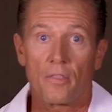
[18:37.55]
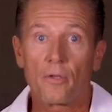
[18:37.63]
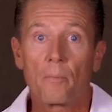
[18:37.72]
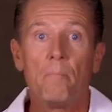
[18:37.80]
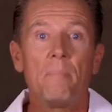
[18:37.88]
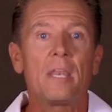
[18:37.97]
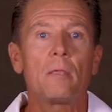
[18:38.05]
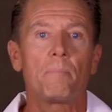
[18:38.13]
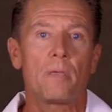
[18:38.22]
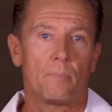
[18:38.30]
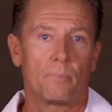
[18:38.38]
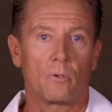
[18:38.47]
There are many
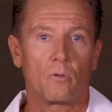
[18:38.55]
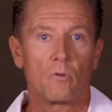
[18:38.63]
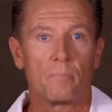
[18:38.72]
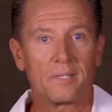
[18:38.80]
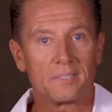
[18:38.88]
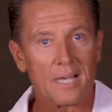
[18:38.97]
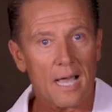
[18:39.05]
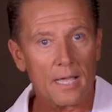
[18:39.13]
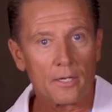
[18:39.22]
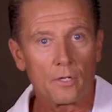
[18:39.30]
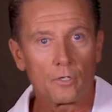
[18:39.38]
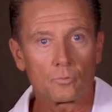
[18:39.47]
people who've been
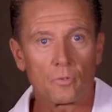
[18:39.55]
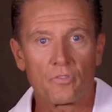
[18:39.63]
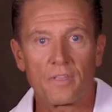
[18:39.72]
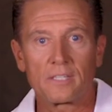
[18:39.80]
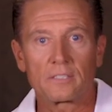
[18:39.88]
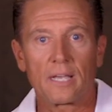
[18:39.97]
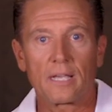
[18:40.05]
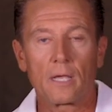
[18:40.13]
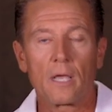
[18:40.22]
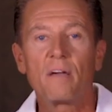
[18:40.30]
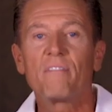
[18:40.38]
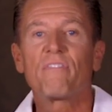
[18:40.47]
diagnosed with things like
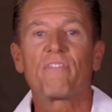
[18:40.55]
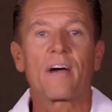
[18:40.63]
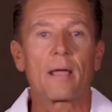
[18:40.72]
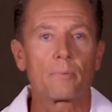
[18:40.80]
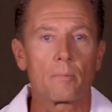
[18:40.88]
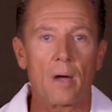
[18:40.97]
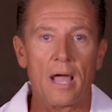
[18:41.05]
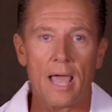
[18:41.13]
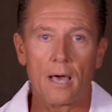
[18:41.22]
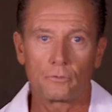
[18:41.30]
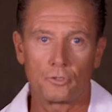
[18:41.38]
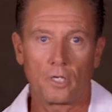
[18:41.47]

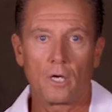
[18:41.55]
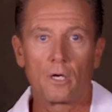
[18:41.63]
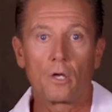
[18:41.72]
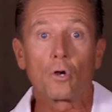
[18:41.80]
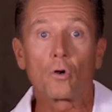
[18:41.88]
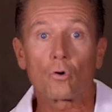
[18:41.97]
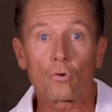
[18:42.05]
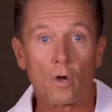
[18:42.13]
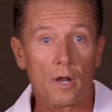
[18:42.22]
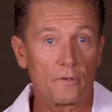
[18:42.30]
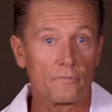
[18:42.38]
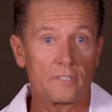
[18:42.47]
fibromyalgia,
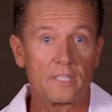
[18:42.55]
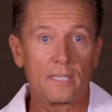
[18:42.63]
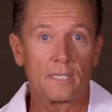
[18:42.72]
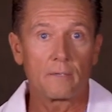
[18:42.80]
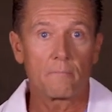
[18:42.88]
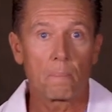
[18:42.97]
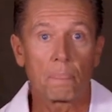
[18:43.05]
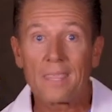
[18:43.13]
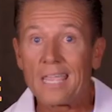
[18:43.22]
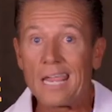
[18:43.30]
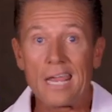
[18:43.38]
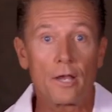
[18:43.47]
chronic fatigue,
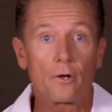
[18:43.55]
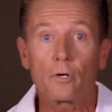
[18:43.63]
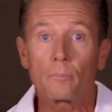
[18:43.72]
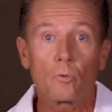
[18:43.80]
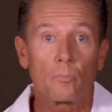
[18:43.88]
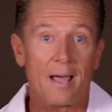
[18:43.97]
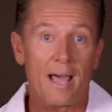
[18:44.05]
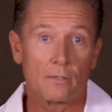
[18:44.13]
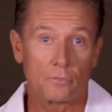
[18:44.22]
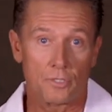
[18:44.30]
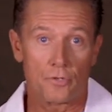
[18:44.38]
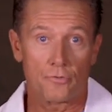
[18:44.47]
irritable
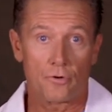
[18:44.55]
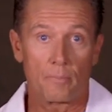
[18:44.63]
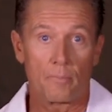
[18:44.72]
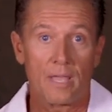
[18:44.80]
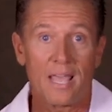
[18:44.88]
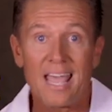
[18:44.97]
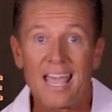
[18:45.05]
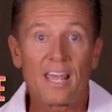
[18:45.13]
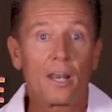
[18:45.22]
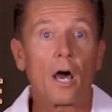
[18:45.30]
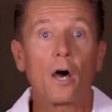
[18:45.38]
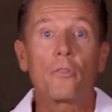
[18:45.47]
bowel syndrome,
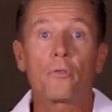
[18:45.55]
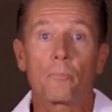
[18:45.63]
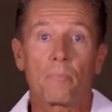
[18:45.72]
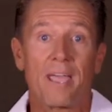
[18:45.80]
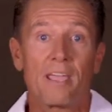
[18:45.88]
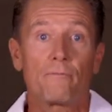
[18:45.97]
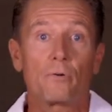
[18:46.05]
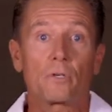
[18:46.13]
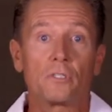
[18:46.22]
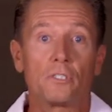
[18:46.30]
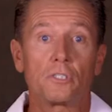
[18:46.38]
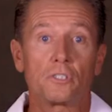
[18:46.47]
and other painful
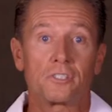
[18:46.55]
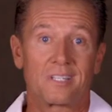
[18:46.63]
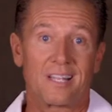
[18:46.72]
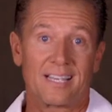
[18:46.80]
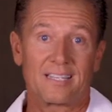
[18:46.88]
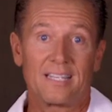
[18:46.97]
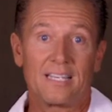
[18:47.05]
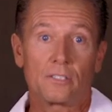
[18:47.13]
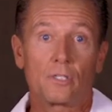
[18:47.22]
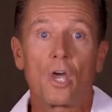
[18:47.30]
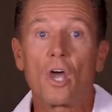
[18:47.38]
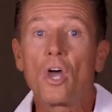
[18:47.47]
conditions like
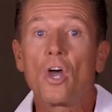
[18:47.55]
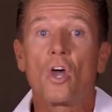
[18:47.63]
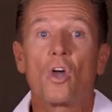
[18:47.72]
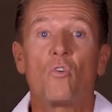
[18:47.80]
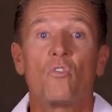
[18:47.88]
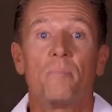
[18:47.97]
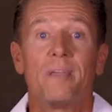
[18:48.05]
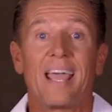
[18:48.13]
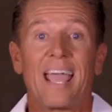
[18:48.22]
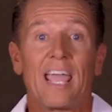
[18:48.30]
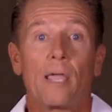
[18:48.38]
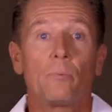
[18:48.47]
these who have been
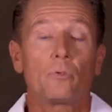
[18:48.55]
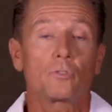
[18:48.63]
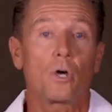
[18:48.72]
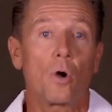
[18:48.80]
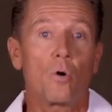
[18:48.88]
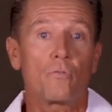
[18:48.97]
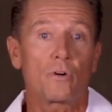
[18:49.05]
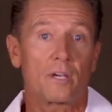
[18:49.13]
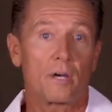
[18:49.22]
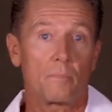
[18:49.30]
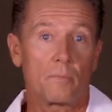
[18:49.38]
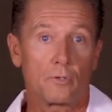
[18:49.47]
able to
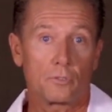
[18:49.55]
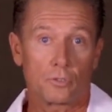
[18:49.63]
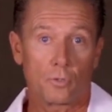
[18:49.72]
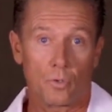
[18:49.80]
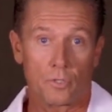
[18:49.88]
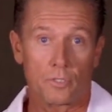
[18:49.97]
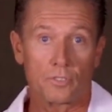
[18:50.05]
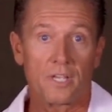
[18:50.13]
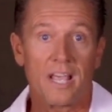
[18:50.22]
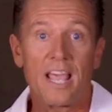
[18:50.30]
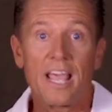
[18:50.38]
overcome their disorders